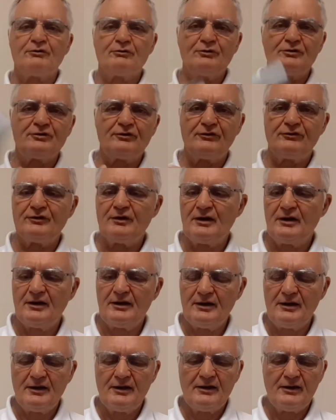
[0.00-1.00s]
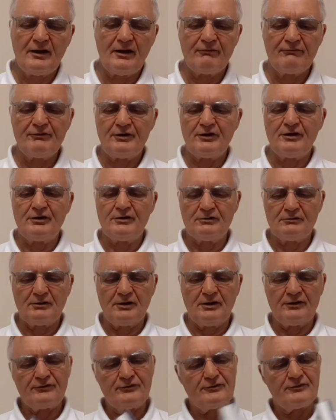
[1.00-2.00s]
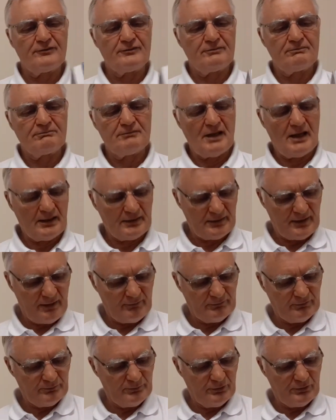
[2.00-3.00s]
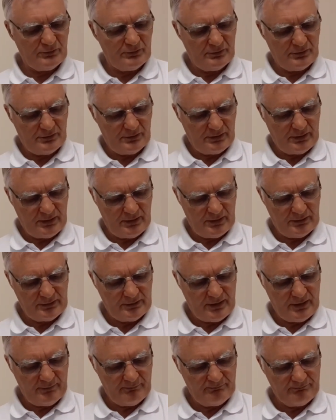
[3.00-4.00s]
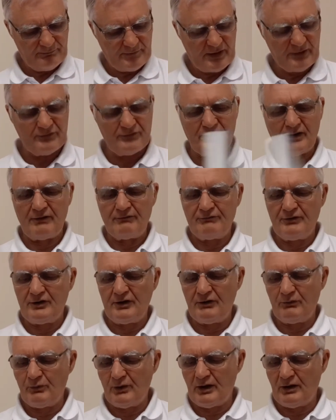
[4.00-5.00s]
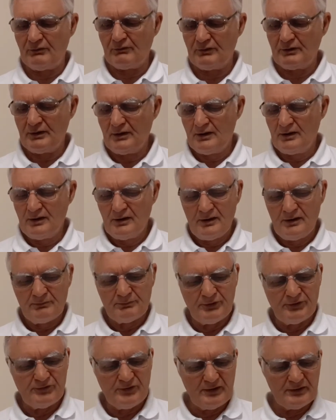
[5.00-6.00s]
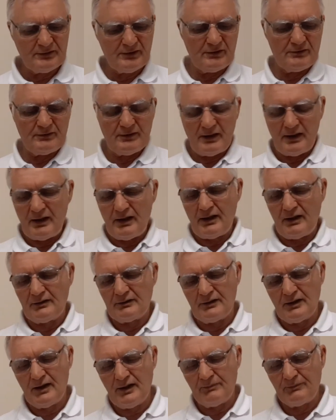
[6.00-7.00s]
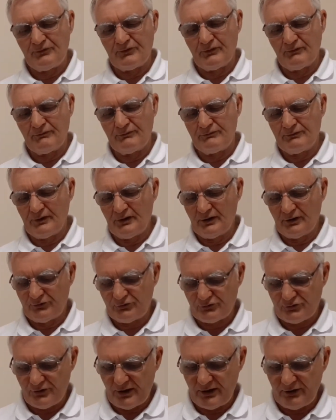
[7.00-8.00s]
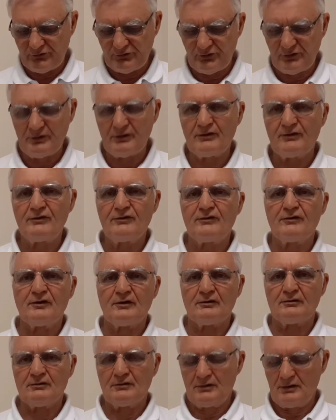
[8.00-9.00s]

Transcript: which is a very good, it's hardcover book, and as I say, very well presented, and heaps of illustrations and